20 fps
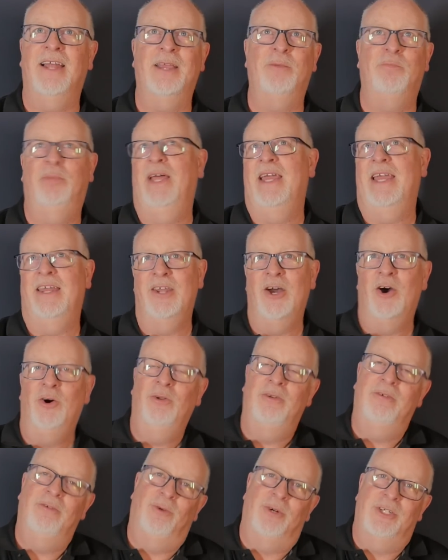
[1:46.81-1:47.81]
like play a
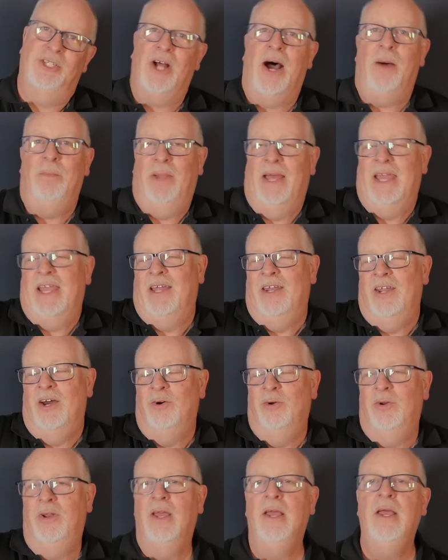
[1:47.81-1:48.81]
note or stop playing a
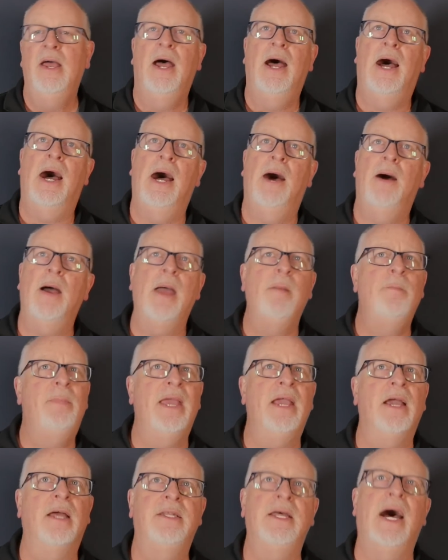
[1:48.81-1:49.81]
note, uh, and
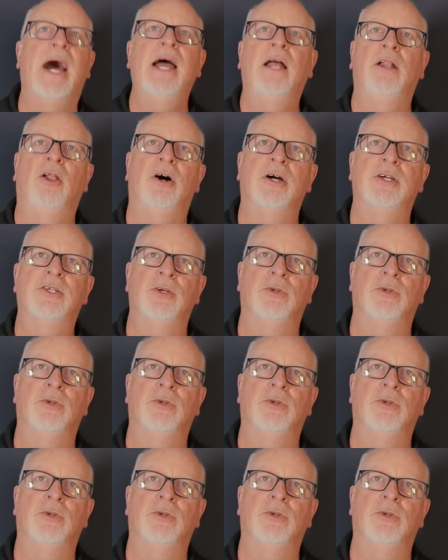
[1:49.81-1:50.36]
being a dialogue.